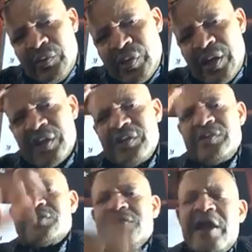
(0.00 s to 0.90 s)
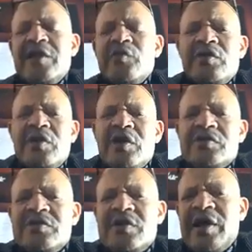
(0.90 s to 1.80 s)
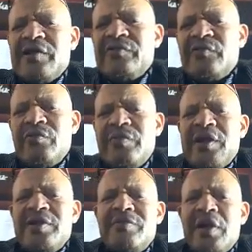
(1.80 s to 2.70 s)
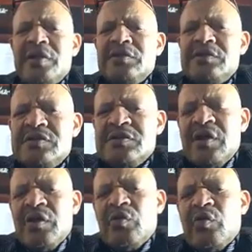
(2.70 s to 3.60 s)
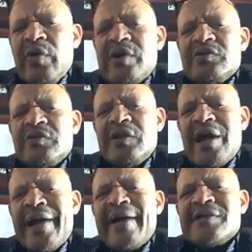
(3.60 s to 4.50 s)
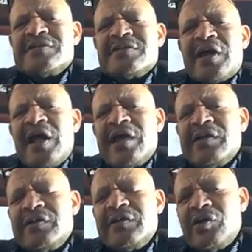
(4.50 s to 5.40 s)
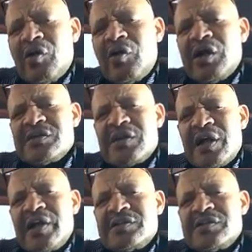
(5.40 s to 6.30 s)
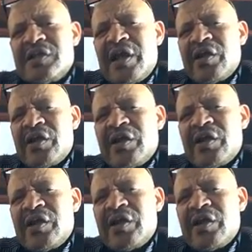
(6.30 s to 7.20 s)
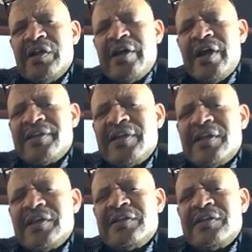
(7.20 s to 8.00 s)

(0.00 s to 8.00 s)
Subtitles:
were detained without trial for many months. We went on a hunger strike. The longest hunger strike was, I think,